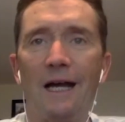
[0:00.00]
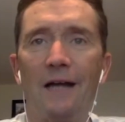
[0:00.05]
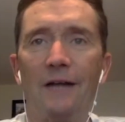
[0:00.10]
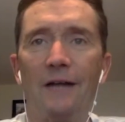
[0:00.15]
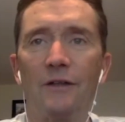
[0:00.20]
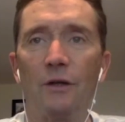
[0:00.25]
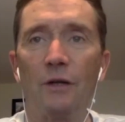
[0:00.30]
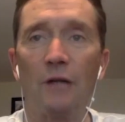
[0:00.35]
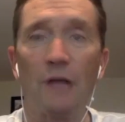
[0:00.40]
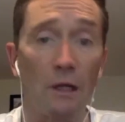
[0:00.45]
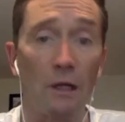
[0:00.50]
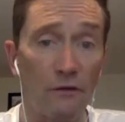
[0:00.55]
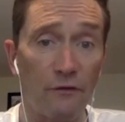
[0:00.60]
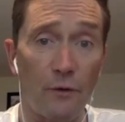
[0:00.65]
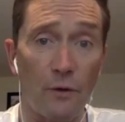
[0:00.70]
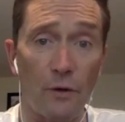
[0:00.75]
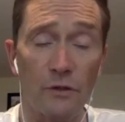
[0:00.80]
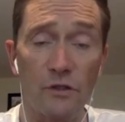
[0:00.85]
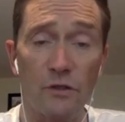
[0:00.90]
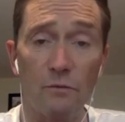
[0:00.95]
Dodie, I look
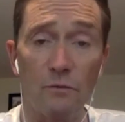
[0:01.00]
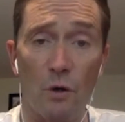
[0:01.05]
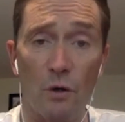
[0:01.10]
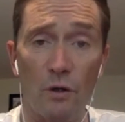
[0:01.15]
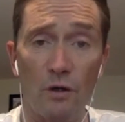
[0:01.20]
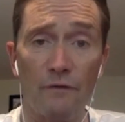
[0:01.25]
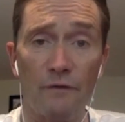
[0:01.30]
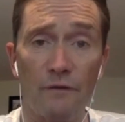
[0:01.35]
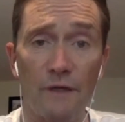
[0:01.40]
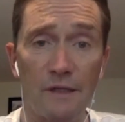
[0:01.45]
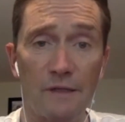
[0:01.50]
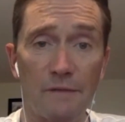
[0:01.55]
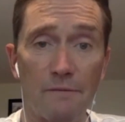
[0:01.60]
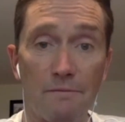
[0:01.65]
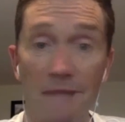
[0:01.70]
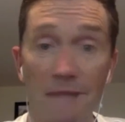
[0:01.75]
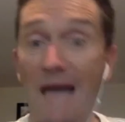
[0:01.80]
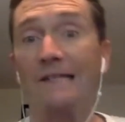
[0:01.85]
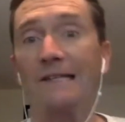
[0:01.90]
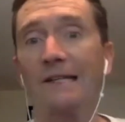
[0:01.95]
forward to more of these
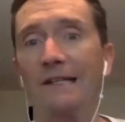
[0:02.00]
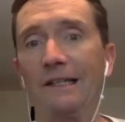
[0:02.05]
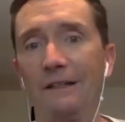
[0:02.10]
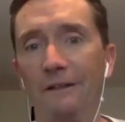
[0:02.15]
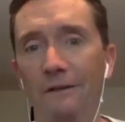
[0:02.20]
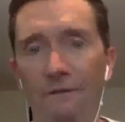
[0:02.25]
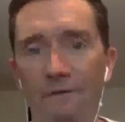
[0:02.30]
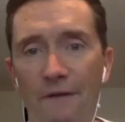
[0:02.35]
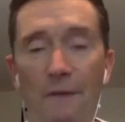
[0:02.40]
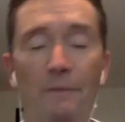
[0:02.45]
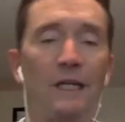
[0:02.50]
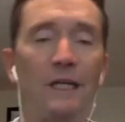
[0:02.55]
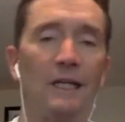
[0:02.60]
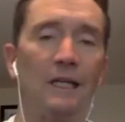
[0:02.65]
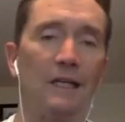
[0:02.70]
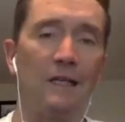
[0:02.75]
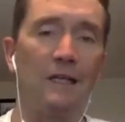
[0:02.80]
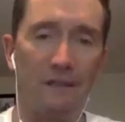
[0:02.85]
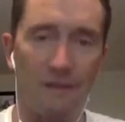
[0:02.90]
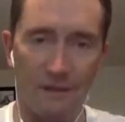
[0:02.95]
masculine,
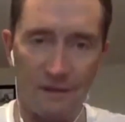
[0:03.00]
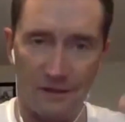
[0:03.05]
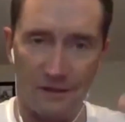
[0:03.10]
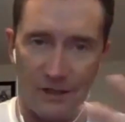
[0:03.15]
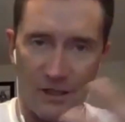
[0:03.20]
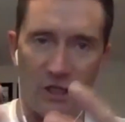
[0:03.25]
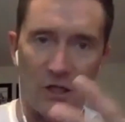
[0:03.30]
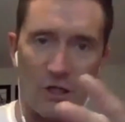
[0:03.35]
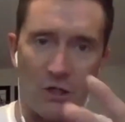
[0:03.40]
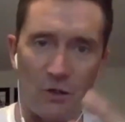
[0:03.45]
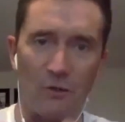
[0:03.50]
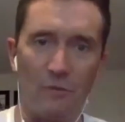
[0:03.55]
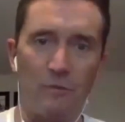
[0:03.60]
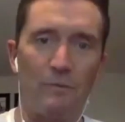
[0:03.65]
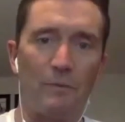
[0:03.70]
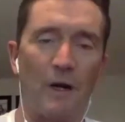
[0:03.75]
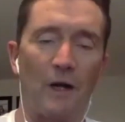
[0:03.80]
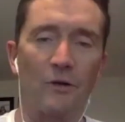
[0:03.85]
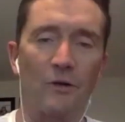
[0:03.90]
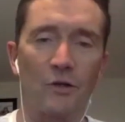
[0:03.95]
feminine, you know,
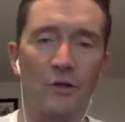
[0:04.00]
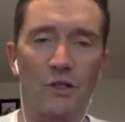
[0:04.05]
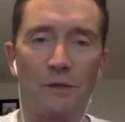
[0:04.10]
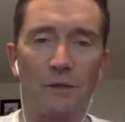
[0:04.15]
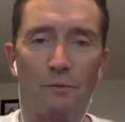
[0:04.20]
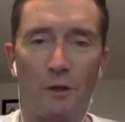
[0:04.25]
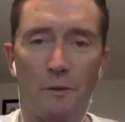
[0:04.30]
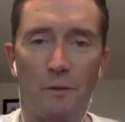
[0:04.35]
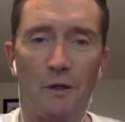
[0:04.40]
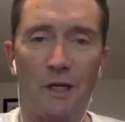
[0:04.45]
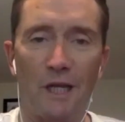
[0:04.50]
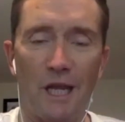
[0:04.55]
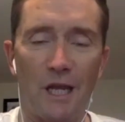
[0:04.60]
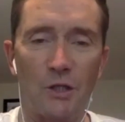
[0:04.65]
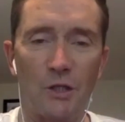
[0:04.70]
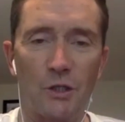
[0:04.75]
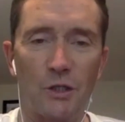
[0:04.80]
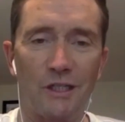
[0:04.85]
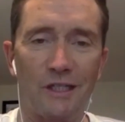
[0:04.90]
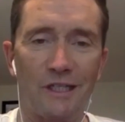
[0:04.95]
partnership
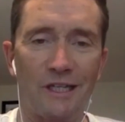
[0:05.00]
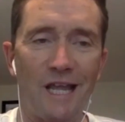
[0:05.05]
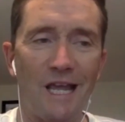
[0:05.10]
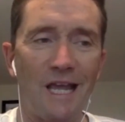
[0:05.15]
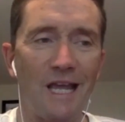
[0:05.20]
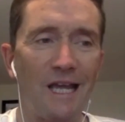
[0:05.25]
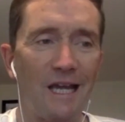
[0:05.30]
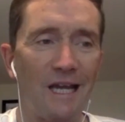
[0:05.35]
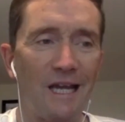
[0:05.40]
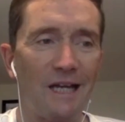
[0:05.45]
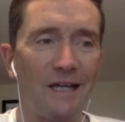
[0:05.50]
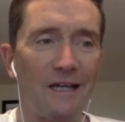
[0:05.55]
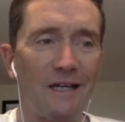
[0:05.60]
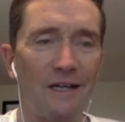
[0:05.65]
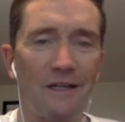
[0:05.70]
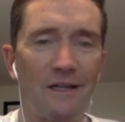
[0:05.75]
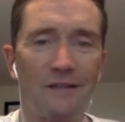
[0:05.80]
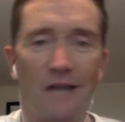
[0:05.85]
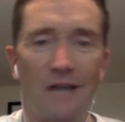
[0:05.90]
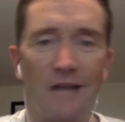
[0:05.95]
communication
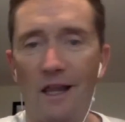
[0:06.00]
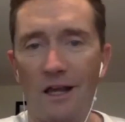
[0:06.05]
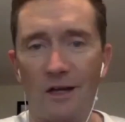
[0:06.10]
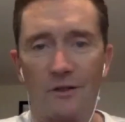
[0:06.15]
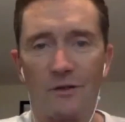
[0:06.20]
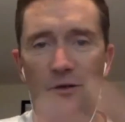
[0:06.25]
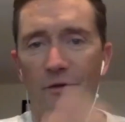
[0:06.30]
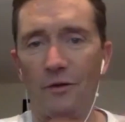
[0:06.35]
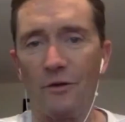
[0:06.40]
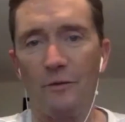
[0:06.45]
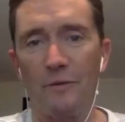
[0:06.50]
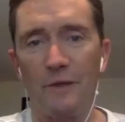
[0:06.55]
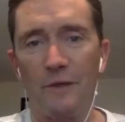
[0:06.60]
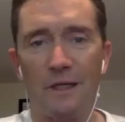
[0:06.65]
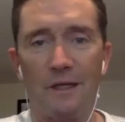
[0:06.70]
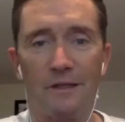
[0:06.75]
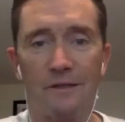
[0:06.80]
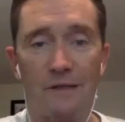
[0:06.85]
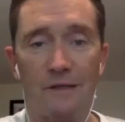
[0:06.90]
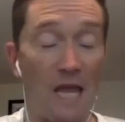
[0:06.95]
dialogues with you,
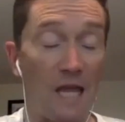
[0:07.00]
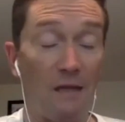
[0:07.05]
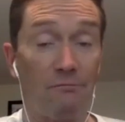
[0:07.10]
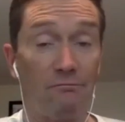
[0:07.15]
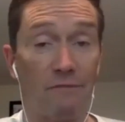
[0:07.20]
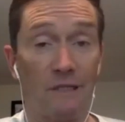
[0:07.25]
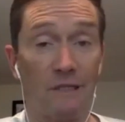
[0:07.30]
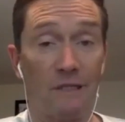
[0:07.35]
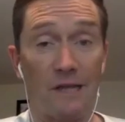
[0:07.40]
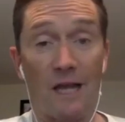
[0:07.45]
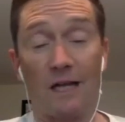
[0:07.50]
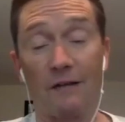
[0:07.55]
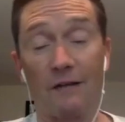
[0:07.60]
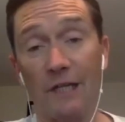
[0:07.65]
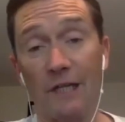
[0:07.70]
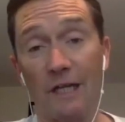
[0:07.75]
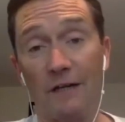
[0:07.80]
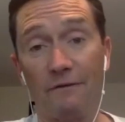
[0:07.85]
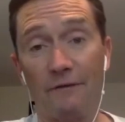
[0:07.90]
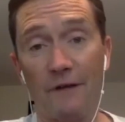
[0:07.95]
because A, it's a heck of a
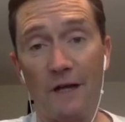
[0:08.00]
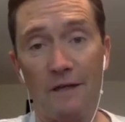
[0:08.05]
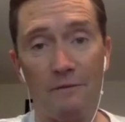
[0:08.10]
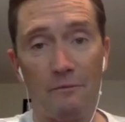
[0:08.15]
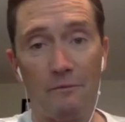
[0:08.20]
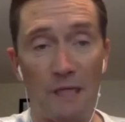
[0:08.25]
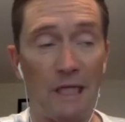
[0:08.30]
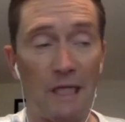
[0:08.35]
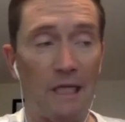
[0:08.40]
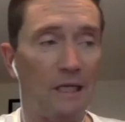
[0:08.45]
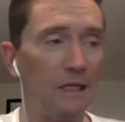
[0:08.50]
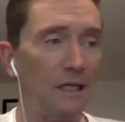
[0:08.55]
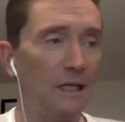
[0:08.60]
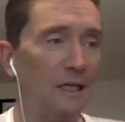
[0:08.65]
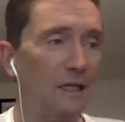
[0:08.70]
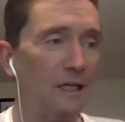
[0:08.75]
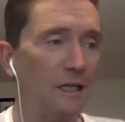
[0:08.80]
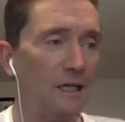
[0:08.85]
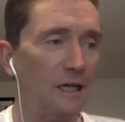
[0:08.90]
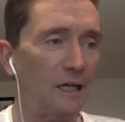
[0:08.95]
lot of fun. B,
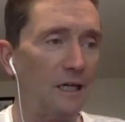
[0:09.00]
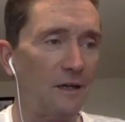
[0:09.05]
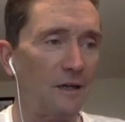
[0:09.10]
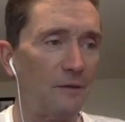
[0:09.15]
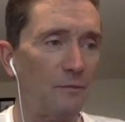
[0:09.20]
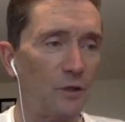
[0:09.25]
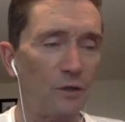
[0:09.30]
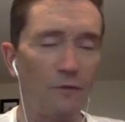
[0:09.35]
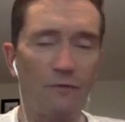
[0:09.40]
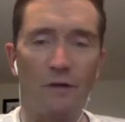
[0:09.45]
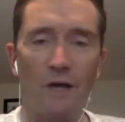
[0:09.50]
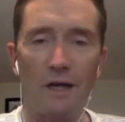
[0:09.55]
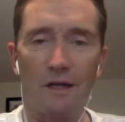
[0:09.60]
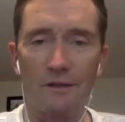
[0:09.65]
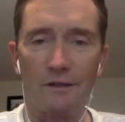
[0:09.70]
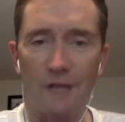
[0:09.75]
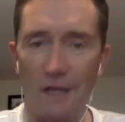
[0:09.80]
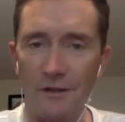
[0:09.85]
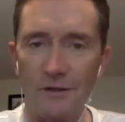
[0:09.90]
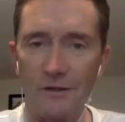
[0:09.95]
you've got
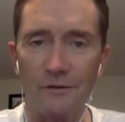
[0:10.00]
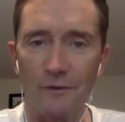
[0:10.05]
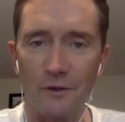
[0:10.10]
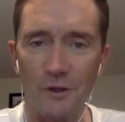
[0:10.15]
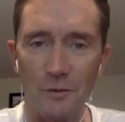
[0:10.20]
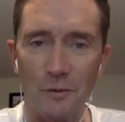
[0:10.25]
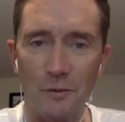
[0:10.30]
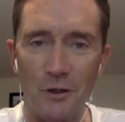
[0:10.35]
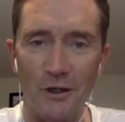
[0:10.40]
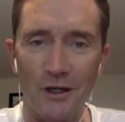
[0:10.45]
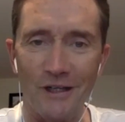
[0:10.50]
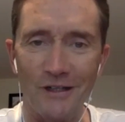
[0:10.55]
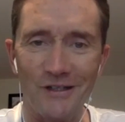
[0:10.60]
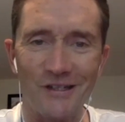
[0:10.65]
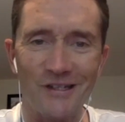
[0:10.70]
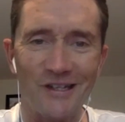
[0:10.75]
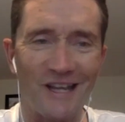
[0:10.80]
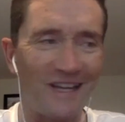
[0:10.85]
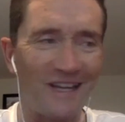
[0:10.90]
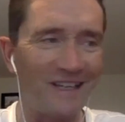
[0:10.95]
tons of
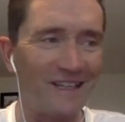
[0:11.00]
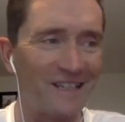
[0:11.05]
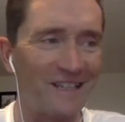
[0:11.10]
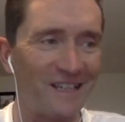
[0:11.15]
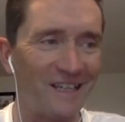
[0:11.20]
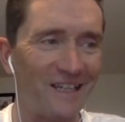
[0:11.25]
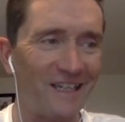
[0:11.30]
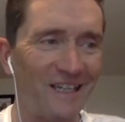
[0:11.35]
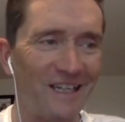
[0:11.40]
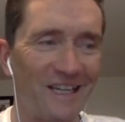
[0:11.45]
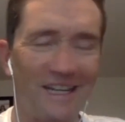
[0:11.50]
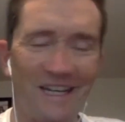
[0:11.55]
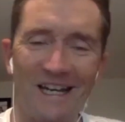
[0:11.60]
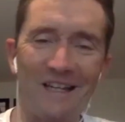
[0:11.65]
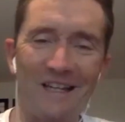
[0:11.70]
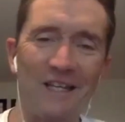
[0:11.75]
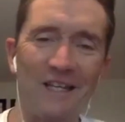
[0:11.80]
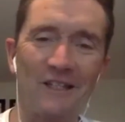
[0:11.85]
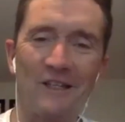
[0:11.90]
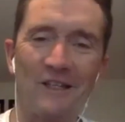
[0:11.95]
experience, and
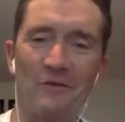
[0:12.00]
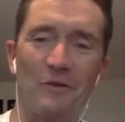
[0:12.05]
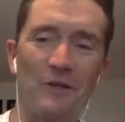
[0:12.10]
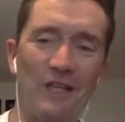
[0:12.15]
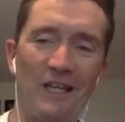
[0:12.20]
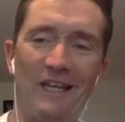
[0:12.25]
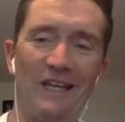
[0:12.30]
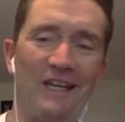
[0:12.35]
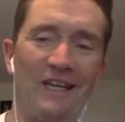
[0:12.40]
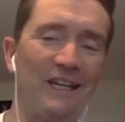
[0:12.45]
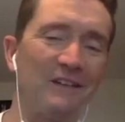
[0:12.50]
I think that we